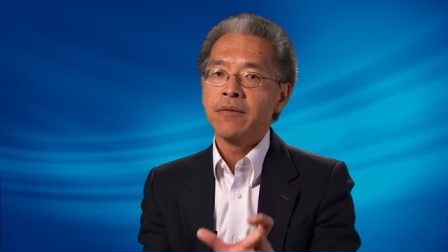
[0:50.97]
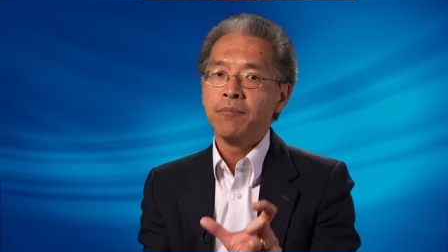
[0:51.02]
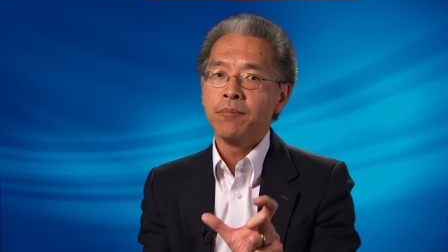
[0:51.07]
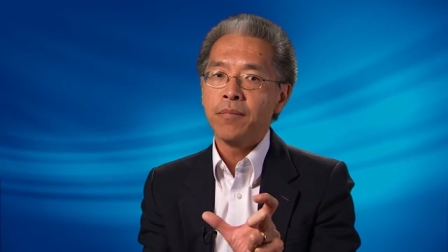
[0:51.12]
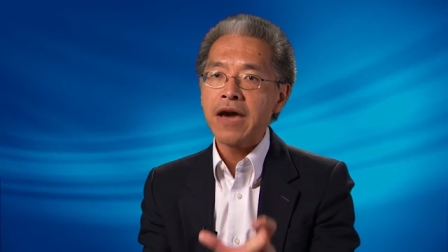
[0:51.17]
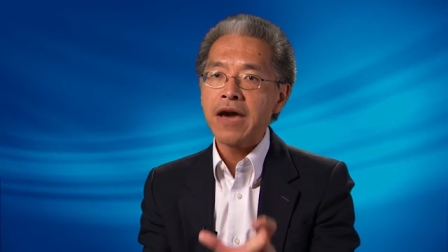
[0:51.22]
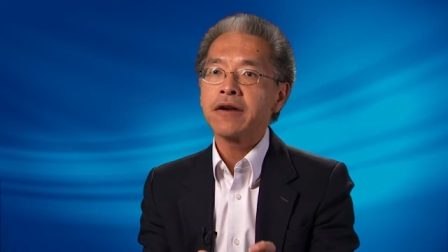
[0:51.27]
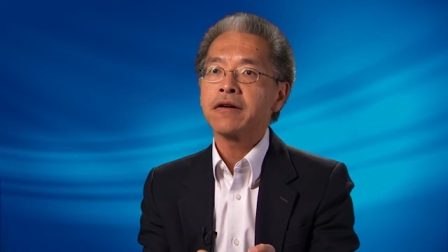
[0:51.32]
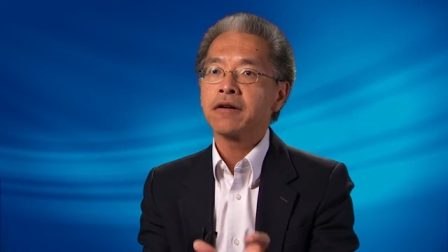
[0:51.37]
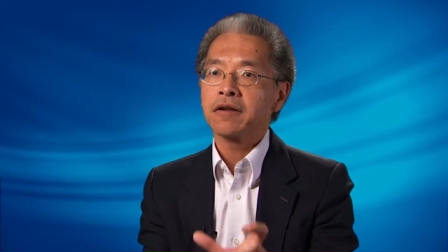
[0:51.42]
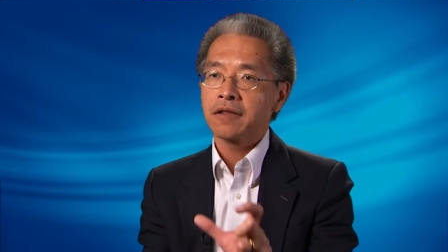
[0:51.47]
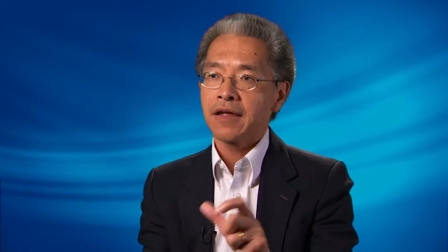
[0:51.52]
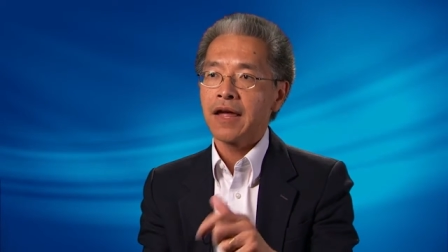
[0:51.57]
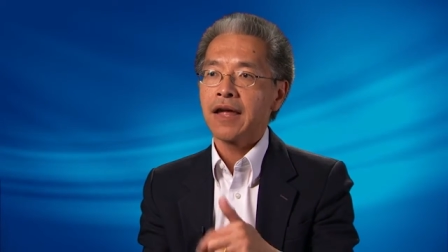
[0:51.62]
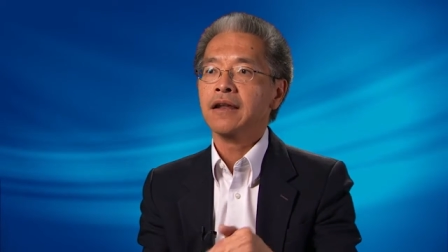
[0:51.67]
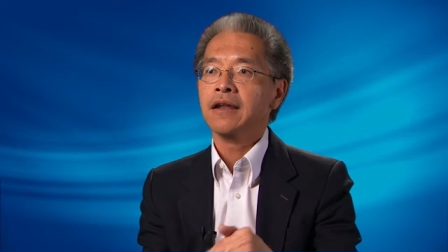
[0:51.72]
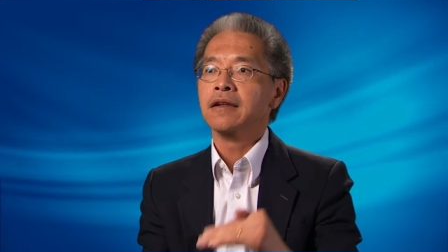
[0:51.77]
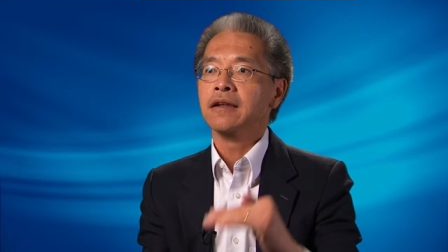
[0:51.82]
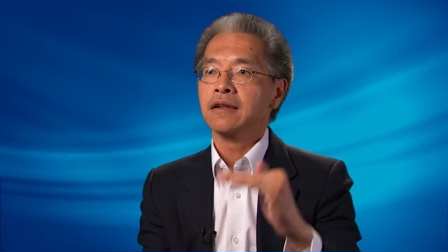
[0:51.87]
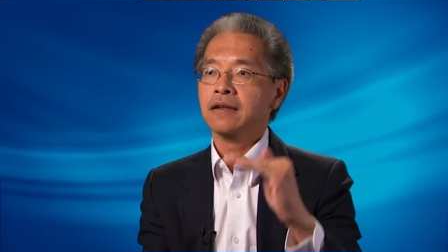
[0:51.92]
better
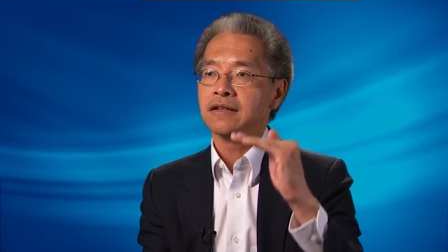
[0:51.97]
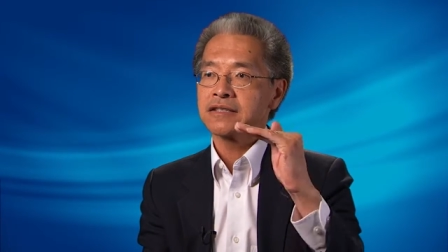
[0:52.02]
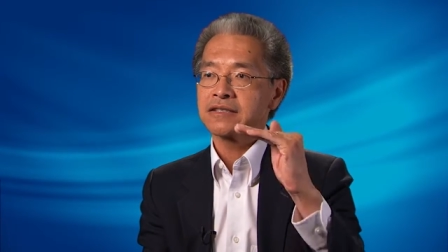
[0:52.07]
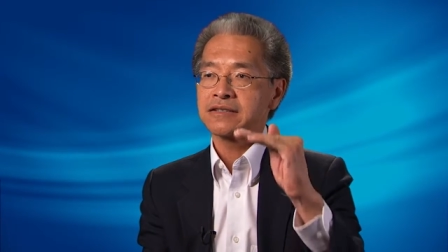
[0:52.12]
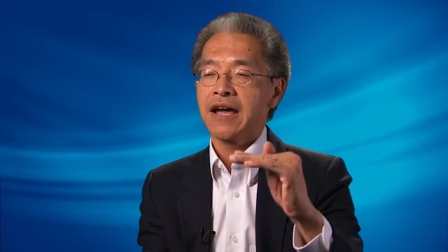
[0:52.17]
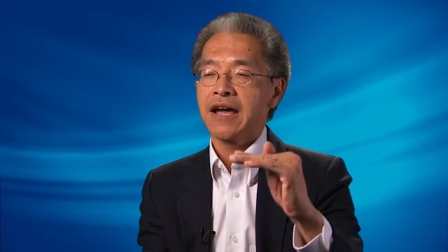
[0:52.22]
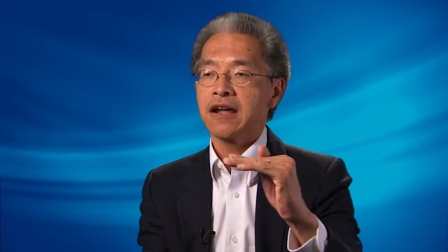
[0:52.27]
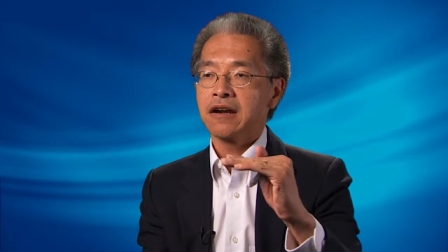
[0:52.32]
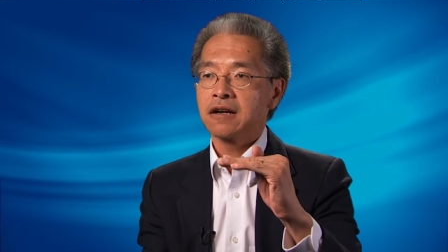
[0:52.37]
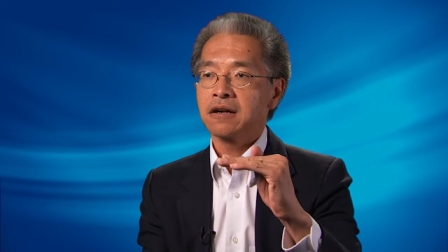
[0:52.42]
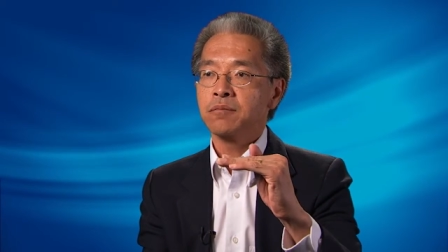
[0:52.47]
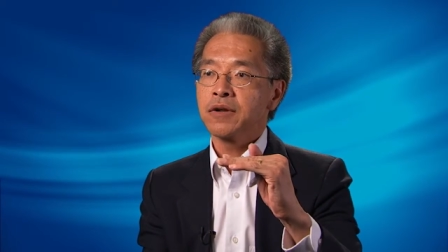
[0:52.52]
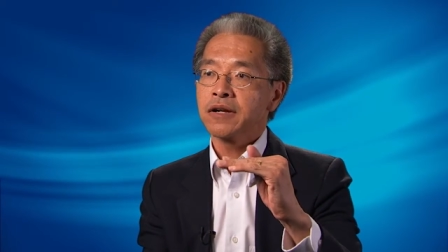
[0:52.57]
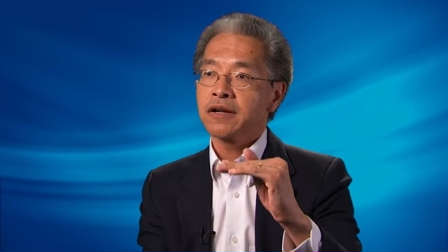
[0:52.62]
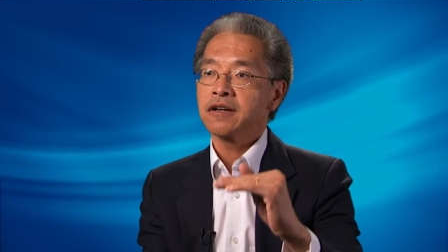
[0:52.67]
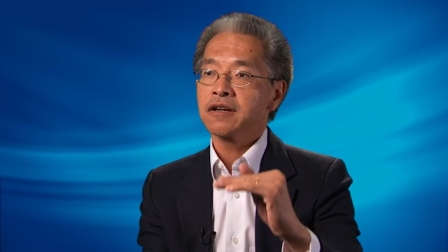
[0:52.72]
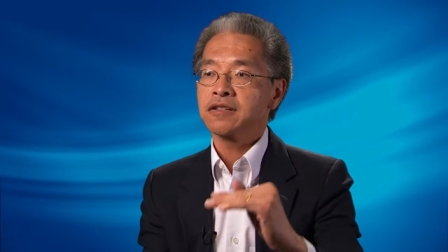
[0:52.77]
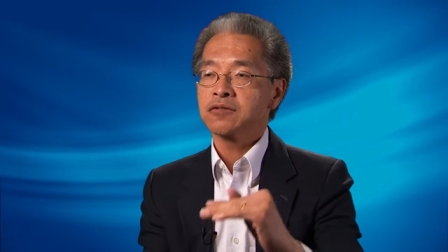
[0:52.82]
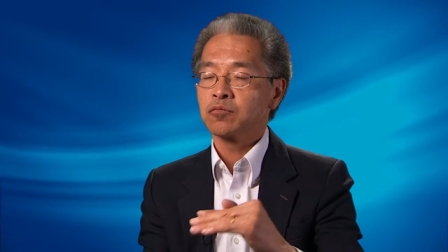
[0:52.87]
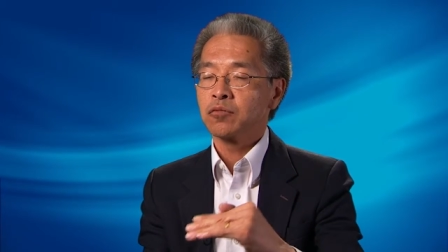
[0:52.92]
than the standard
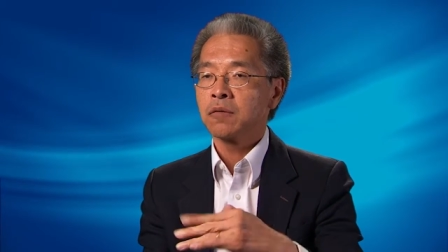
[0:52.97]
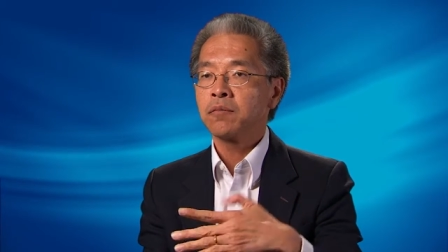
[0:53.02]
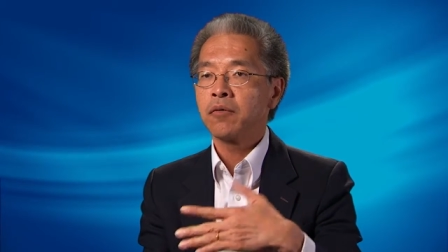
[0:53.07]
because we're